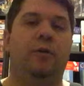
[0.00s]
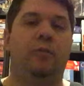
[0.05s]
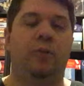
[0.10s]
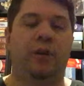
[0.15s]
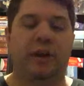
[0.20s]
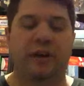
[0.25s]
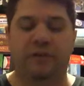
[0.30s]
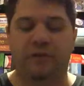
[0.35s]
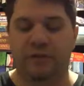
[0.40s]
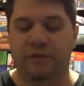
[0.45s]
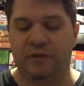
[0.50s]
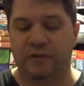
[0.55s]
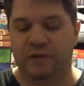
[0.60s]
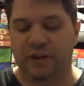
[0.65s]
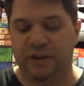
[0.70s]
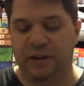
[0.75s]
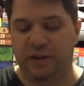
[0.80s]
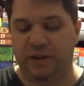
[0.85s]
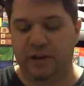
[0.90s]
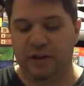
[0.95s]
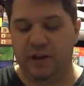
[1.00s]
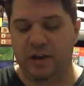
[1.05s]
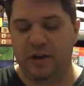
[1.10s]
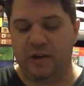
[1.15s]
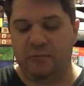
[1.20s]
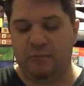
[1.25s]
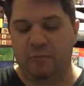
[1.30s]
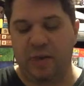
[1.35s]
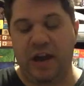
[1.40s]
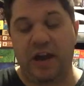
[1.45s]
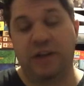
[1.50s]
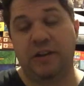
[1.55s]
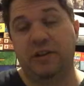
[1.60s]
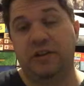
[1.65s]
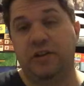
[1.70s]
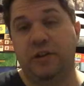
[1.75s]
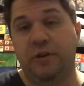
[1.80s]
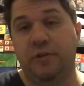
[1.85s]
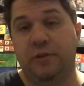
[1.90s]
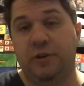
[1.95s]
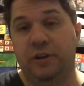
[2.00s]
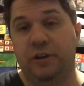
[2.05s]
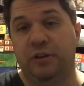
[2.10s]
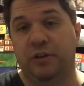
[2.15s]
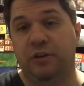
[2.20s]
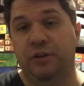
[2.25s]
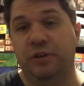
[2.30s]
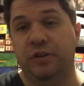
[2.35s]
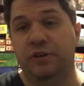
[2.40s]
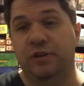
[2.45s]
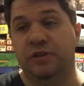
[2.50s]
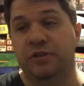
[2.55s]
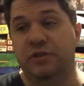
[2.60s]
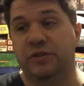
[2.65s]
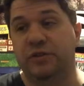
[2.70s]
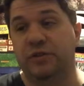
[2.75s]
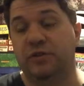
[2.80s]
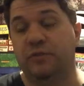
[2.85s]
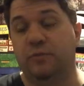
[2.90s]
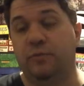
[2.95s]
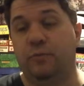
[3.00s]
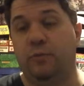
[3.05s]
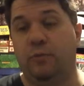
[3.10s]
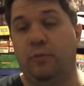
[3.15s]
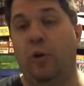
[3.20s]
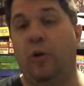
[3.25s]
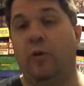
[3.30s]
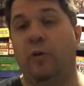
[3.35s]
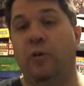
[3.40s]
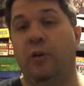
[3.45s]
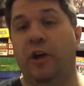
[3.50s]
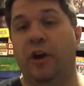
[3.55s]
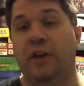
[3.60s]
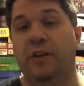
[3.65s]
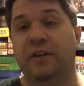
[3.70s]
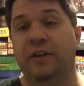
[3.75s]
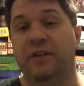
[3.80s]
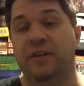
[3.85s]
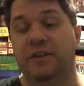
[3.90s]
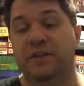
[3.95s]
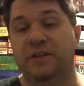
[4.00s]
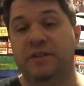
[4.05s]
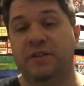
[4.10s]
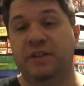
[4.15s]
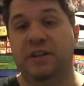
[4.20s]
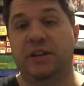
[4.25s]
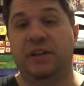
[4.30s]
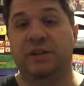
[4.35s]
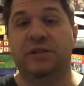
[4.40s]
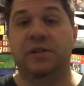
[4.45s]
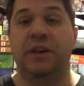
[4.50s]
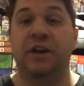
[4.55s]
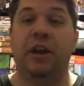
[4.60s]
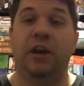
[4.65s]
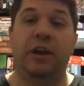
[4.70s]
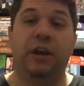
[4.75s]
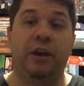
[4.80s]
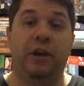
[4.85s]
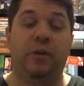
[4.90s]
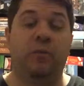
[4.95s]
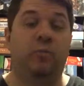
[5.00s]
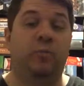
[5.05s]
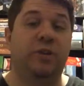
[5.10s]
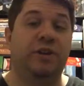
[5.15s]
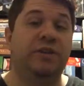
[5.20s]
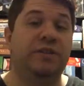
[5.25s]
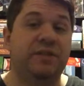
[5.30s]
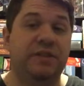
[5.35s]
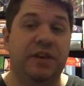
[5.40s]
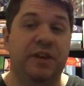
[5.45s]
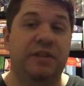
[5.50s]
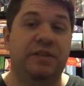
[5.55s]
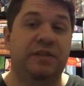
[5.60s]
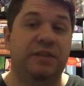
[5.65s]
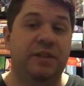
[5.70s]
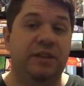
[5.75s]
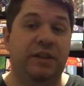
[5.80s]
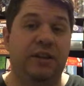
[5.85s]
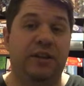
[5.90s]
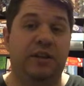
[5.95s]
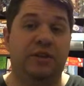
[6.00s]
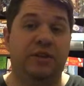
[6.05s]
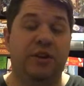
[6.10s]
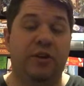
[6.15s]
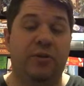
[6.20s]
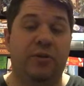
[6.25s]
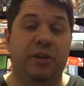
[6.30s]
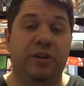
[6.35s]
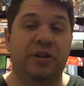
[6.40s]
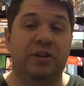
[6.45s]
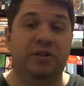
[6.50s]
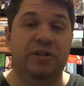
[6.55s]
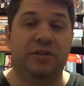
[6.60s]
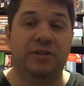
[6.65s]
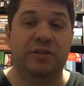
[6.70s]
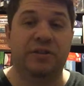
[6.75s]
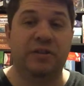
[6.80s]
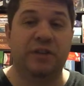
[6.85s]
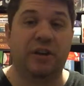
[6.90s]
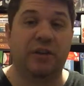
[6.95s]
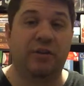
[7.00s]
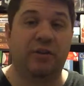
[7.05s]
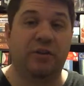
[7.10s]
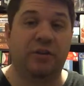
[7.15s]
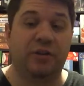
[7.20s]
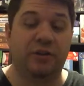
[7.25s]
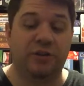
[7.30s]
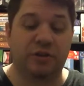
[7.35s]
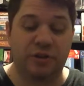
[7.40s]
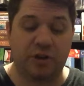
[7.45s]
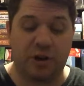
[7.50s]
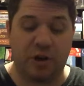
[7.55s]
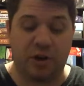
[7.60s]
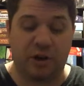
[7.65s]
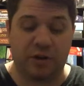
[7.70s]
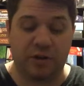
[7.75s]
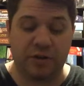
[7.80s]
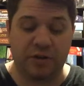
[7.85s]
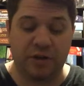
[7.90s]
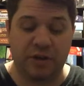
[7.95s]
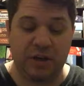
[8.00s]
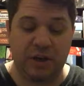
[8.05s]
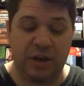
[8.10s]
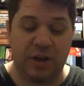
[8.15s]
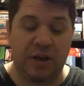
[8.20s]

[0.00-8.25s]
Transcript: whenever the panda token is rolled on the D6, it resets the token to the center of the chart.